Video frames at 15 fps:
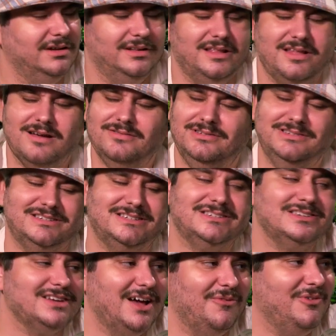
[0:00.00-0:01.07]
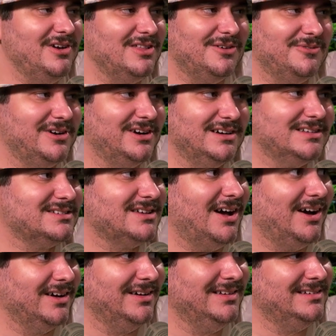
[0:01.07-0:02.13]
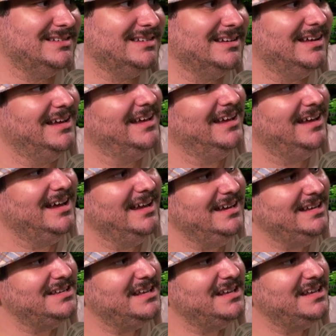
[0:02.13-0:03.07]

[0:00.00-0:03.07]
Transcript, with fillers: it was one of the weirdest sagas. The he